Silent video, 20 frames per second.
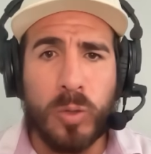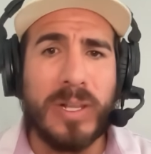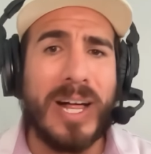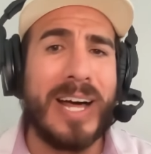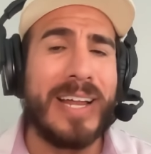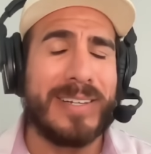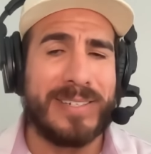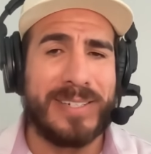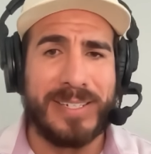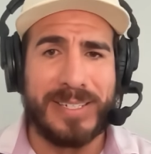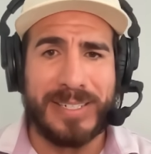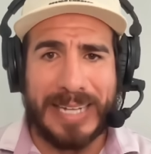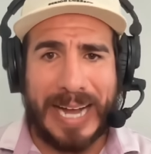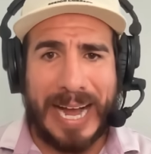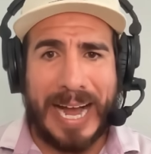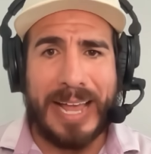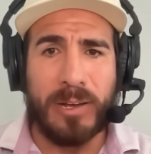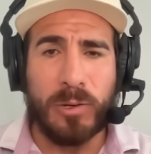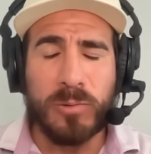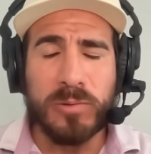lot of
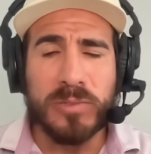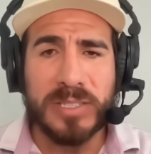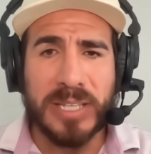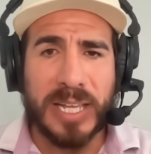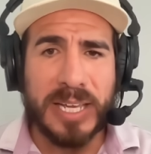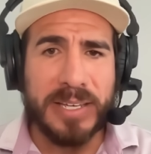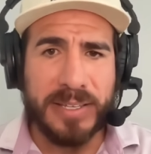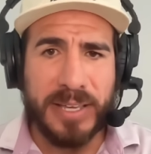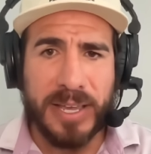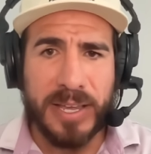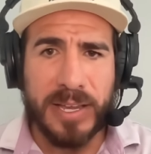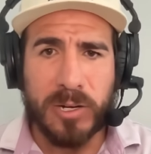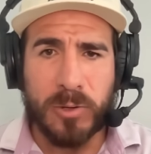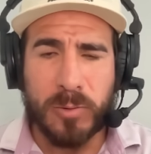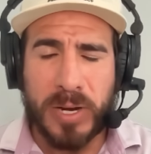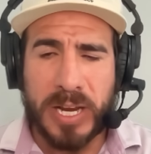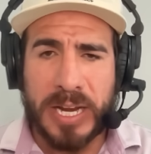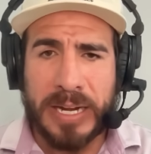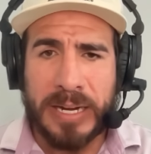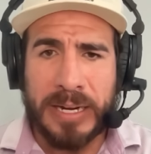styles like King
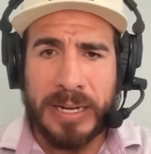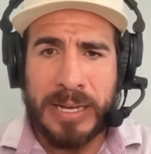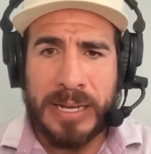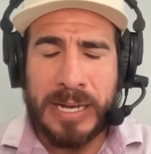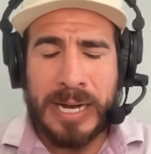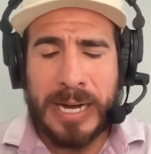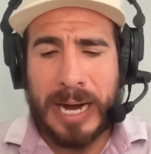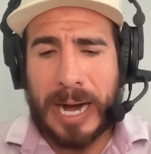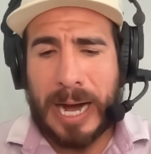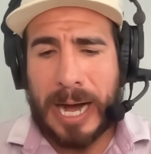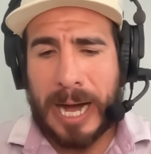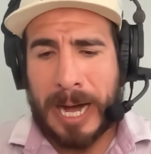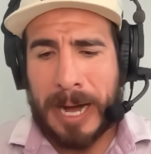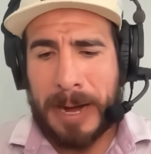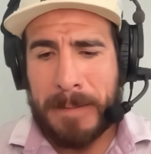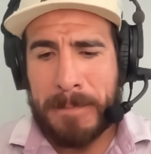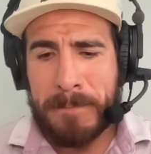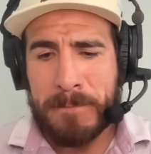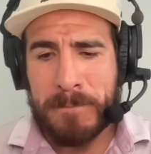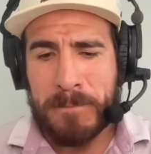Green,
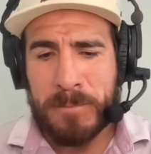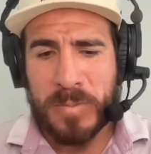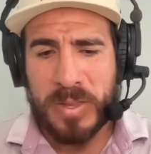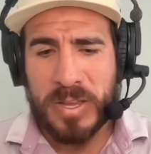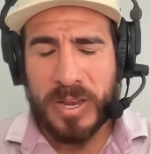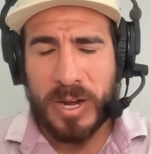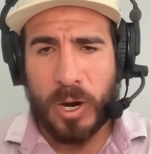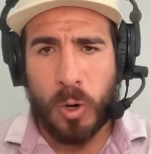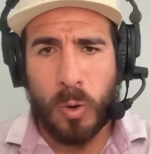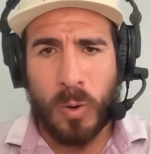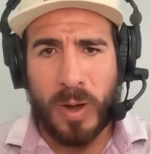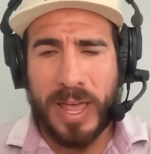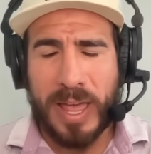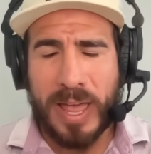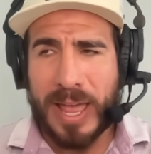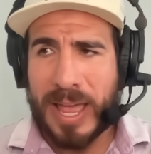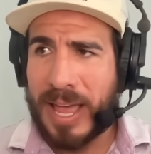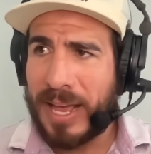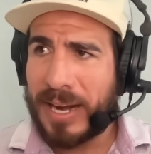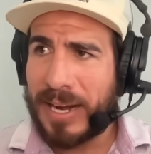um, you know,
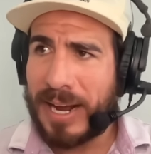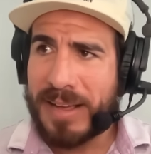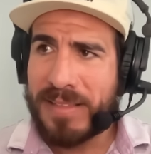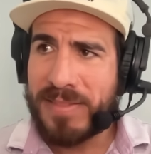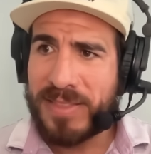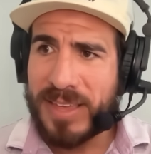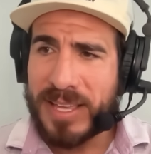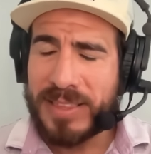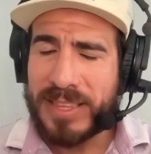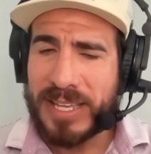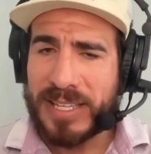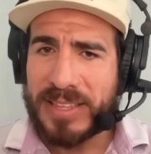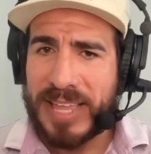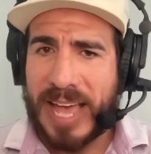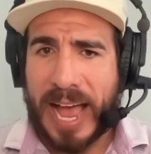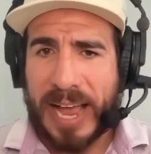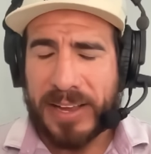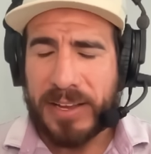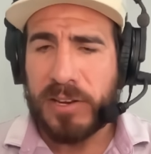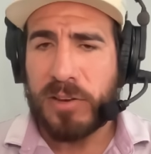and I think that
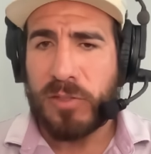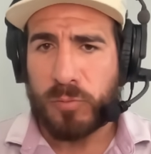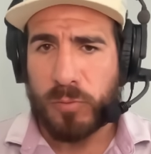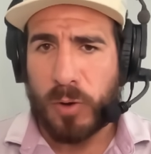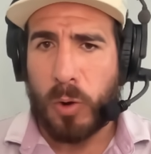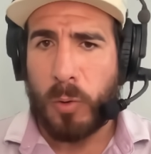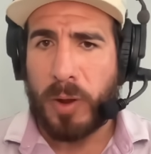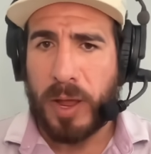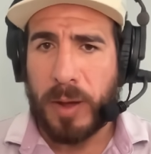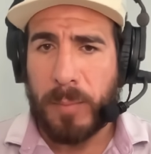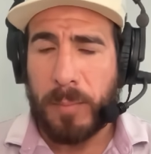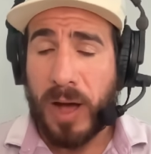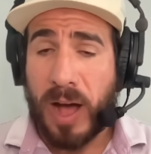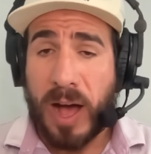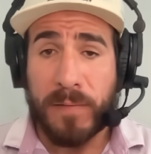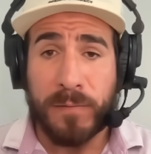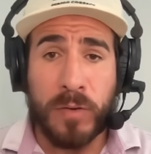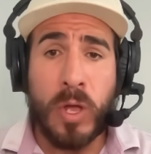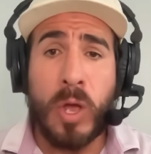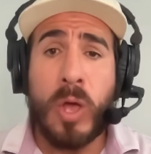that could throw him
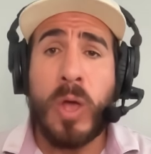off.